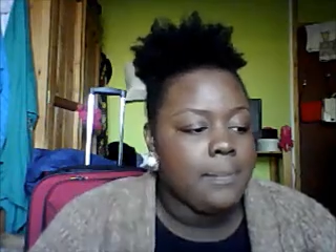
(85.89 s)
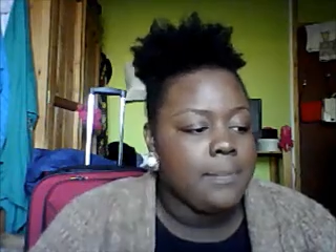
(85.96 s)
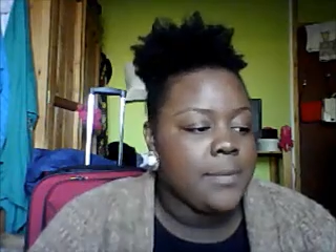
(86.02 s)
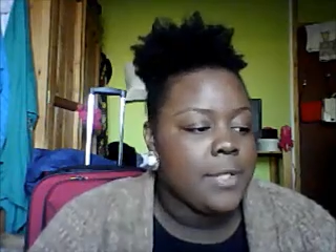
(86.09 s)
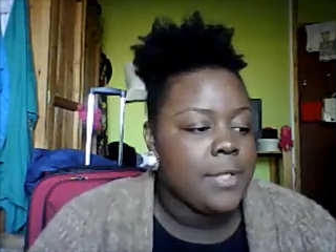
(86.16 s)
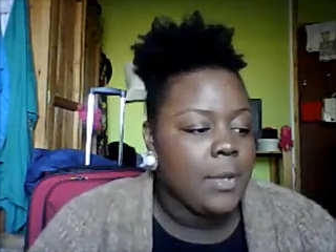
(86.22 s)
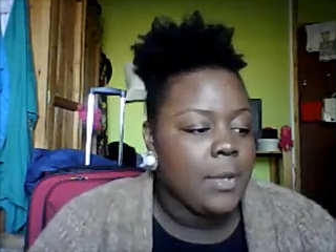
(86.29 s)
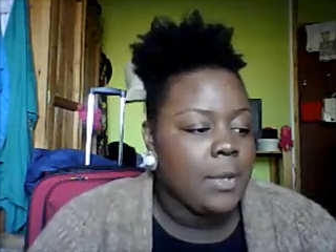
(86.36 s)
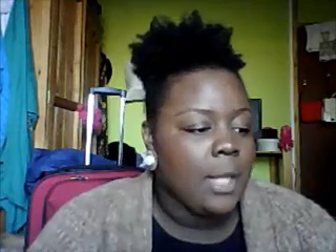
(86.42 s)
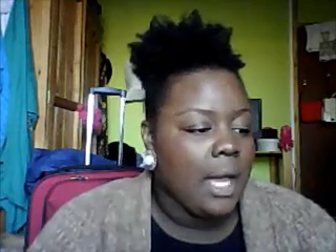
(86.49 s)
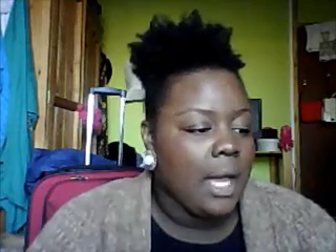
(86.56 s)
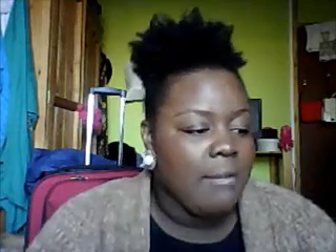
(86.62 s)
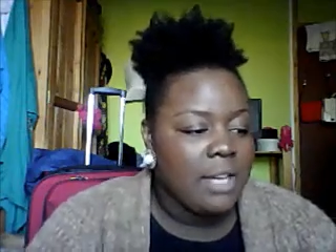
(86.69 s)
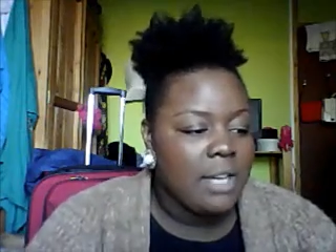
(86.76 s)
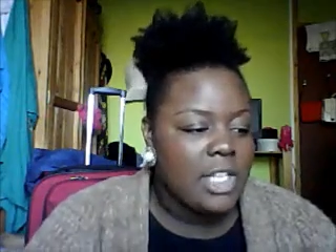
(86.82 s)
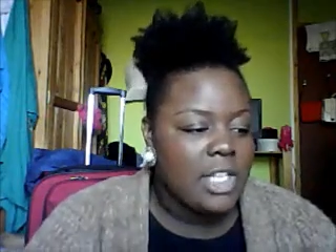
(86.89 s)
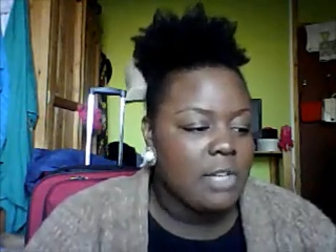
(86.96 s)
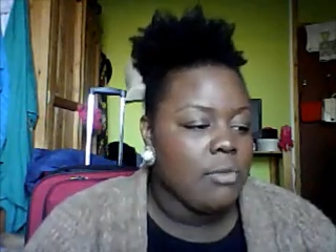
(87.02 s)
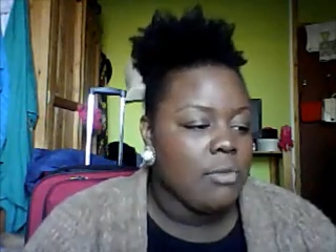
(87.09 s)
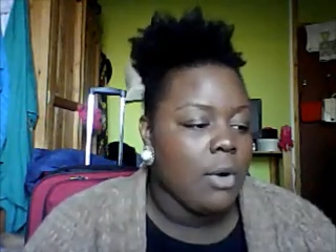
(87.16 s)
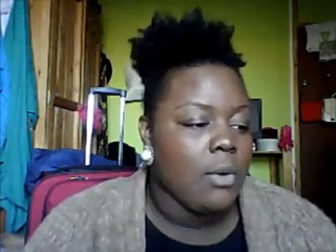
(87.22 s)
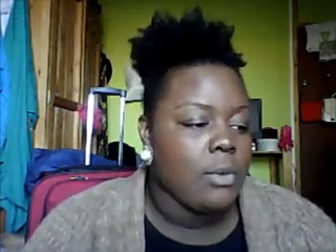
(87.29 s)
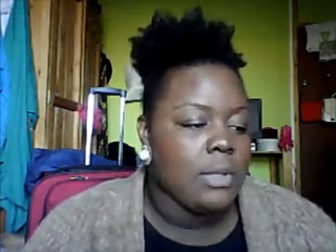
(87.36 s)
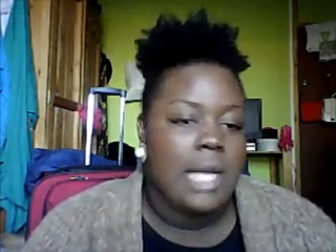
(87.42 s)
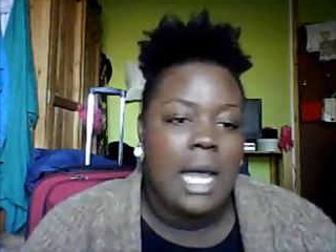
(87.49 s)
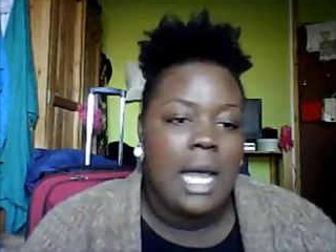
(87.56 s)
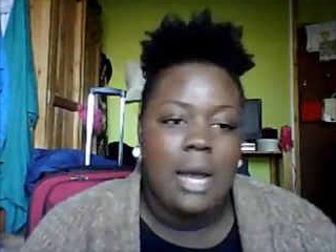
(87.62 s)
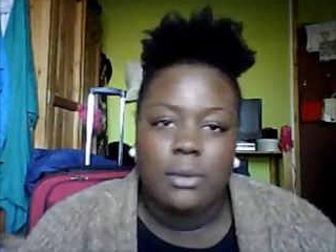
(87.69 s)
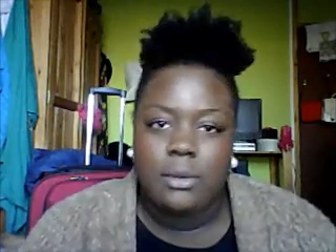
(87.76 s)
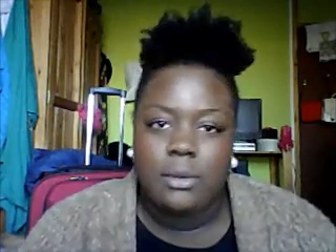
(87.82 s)
So yeah, I've actually wrote
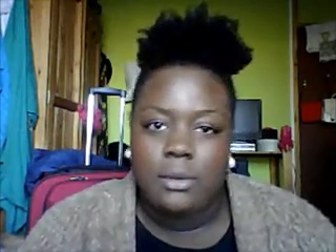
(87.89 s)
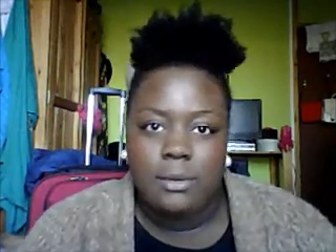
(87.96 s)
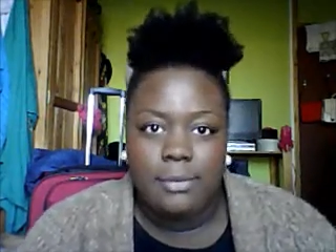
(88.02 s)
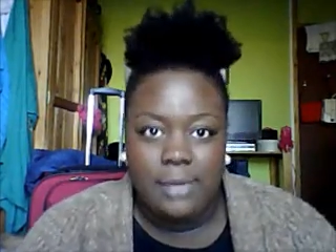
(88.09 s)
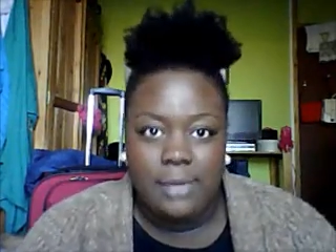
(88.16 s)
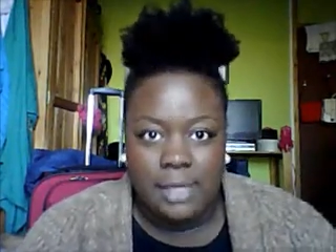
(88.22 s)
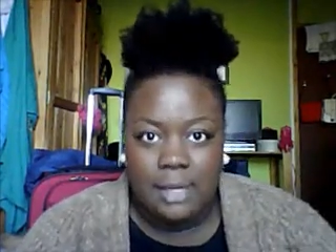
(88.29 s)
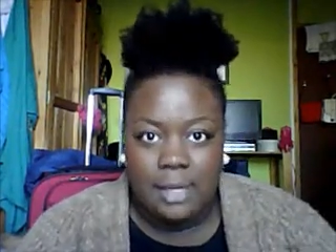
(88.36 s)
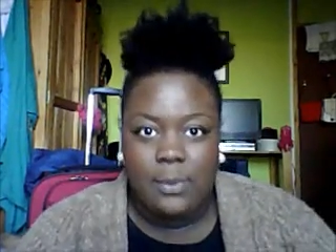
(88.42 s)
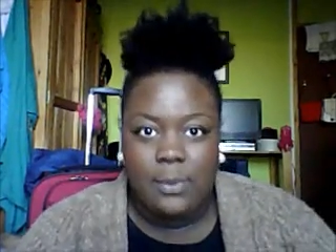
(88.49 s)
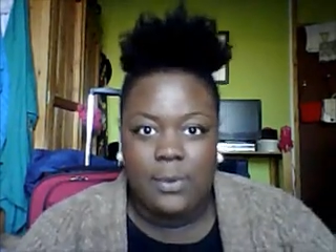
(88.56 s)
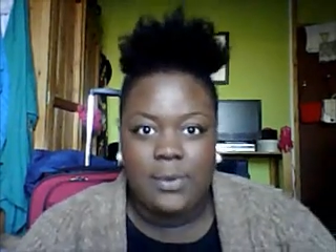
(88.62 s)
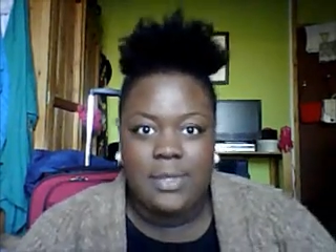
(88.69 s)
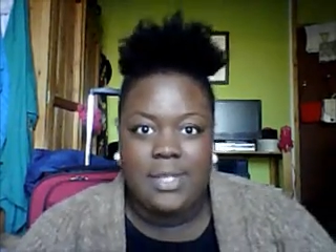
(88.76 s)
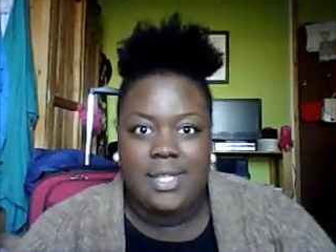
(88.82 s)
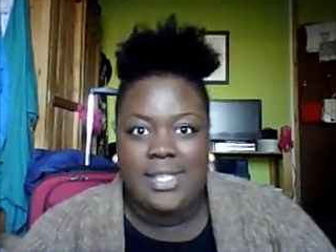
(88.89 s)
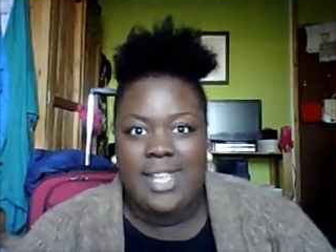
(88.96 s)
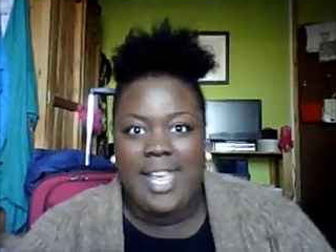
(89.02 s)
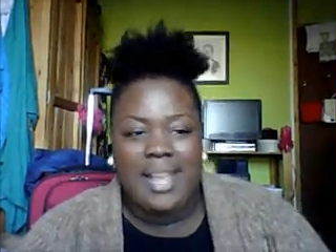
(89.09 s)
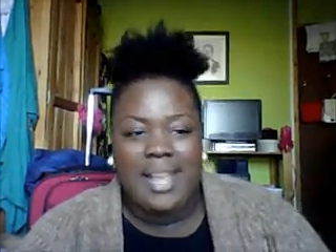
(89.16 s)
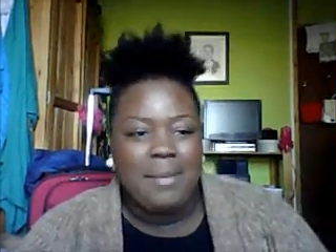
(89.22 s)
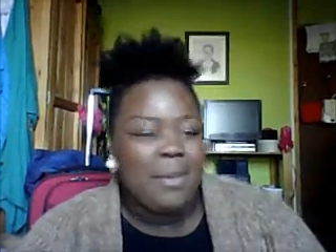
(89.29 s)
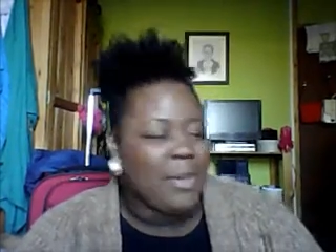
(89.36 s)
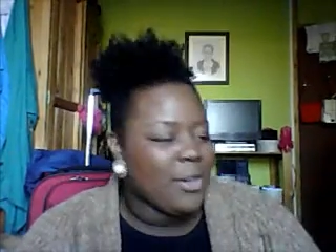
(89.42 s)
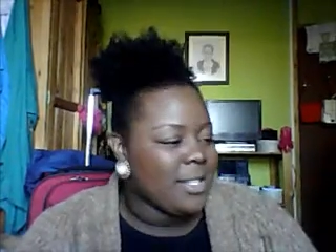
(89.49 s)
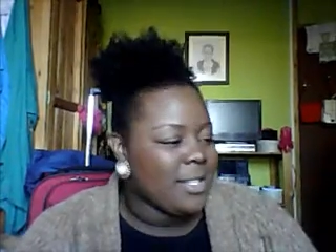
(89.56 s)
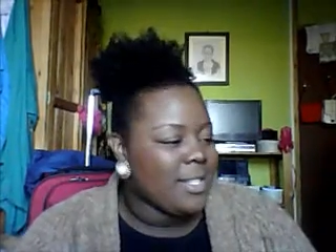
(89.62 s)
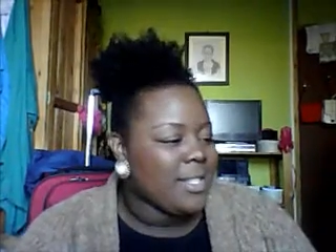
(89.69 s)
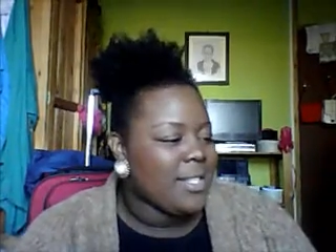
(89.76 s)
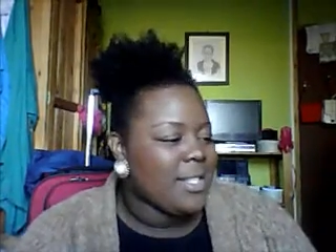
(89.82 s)
down the things I want to say,
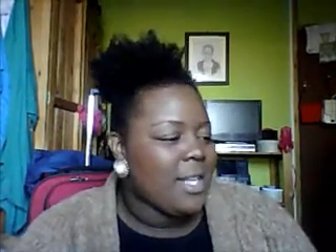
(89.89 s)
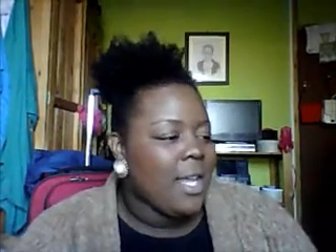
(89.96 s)
because